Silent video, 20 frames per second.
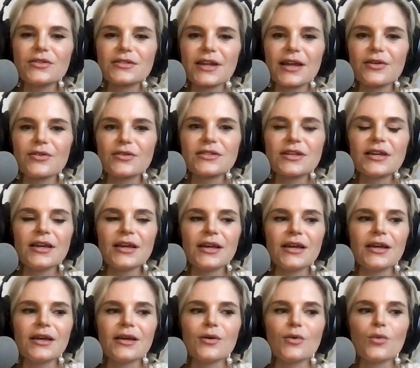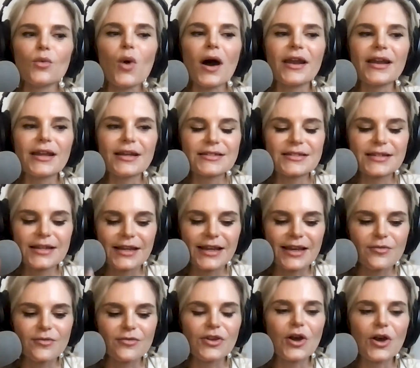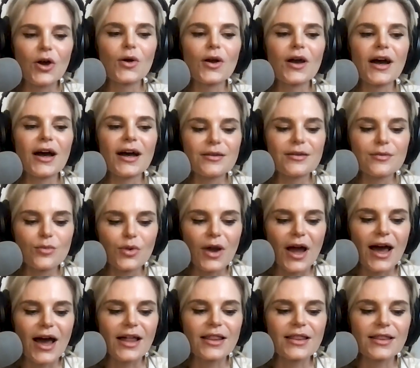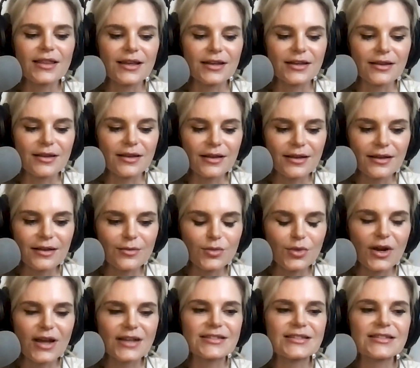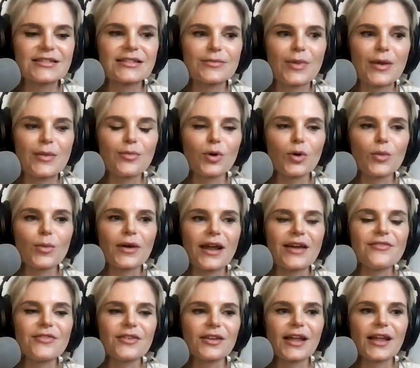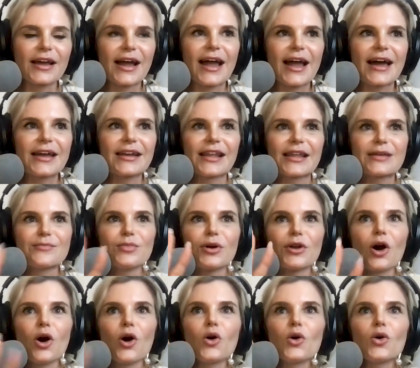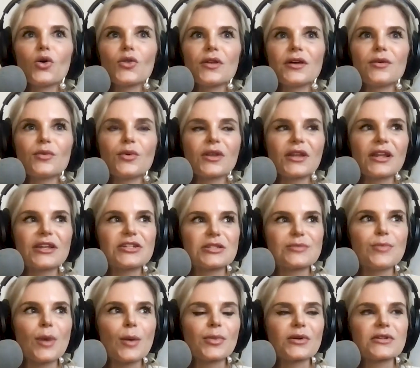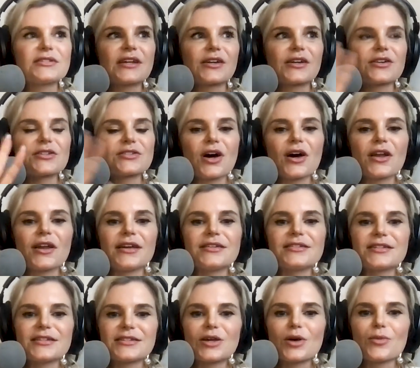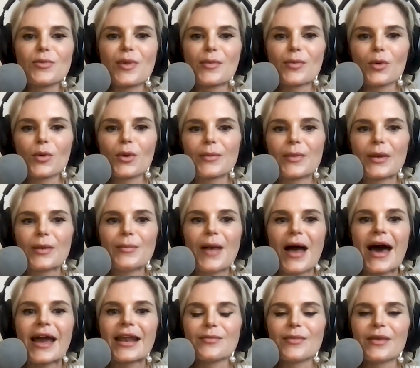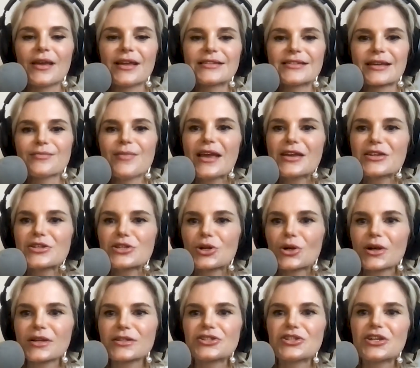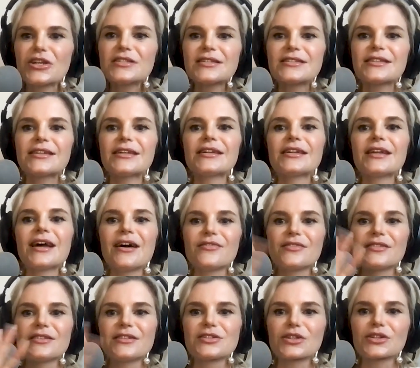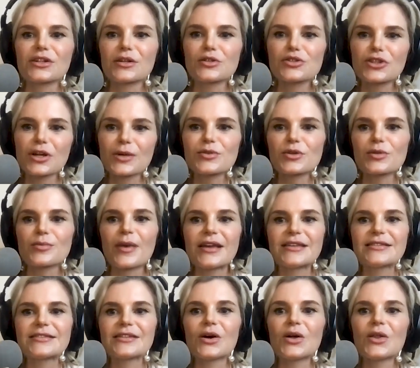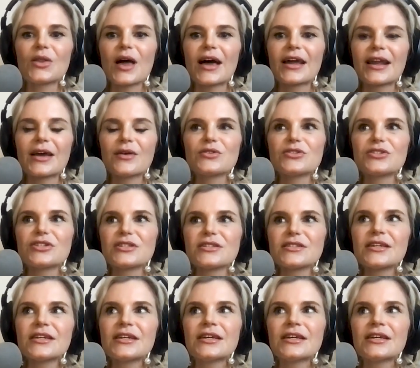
and I was wanting to give yoga and breath and presence to people, but I feel like I had to, like, put all the religious bumper stickers on it just so people wouldn't be mad at me. It's like, make sure it's Jesus-y enough and scripture based and all that. And I was just,